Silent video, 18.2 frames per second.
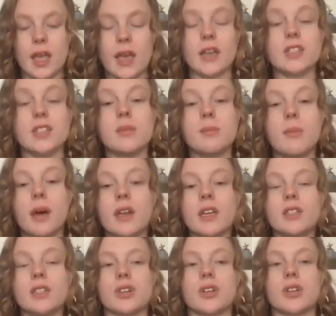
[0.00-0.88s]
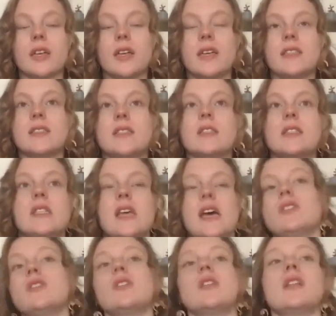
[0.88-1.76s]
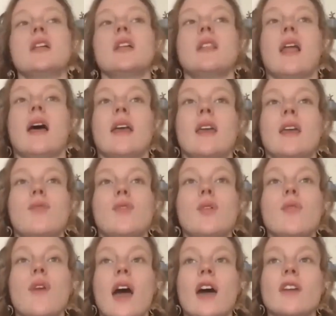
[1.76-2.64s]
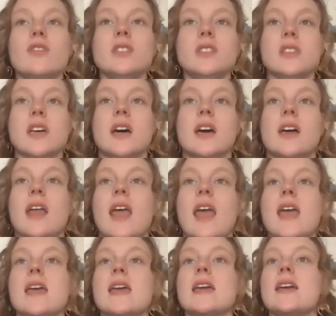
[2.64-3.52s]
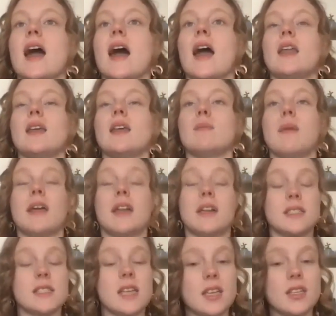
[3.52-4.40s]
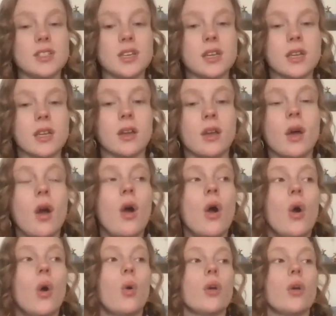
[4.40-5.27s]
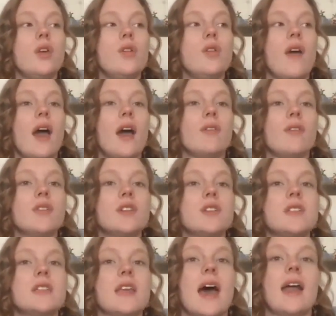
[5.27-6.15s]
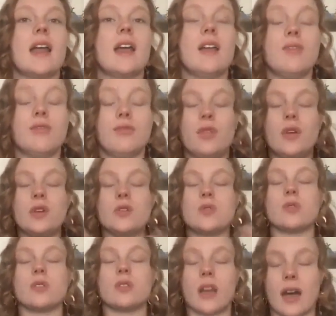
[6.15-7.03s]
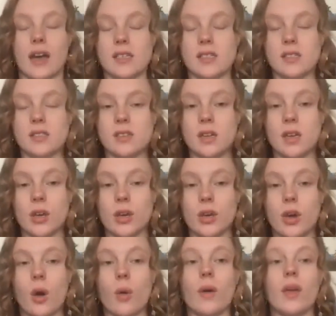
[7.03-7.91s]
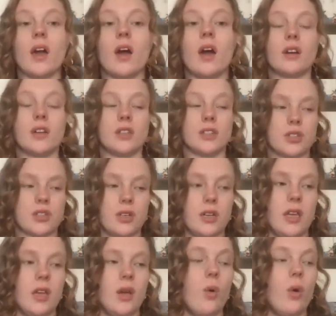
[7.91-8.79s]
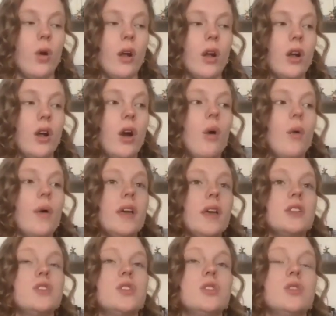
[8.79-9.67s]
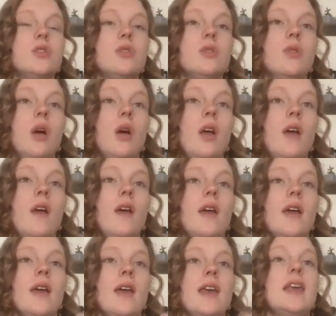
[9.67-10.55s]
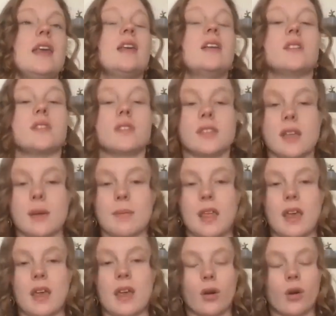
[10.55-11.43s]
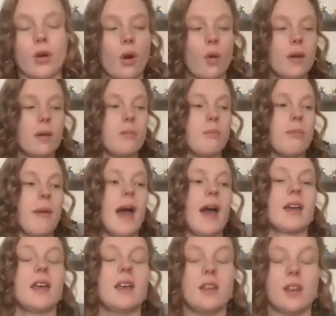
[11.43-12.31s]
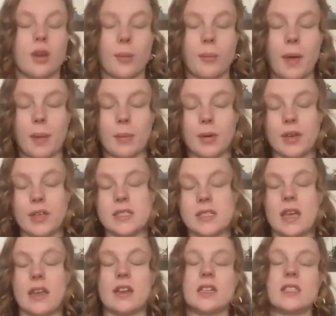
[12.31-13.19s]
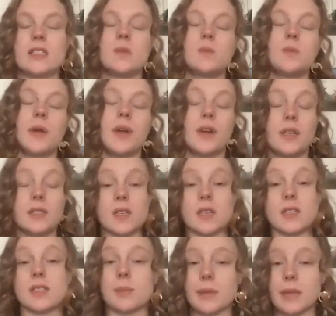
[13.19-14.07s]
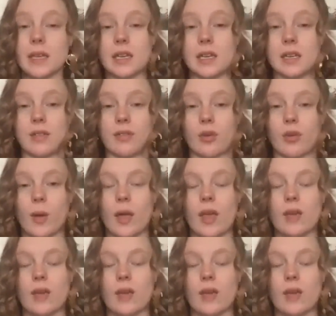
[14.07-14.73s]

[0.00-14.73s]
And a shamanic journey is essentially like if you've ever done a guided meditation or you've ever sat and visualized going on a journey or going to heal something or going back in your memories and experiencing something in a different way.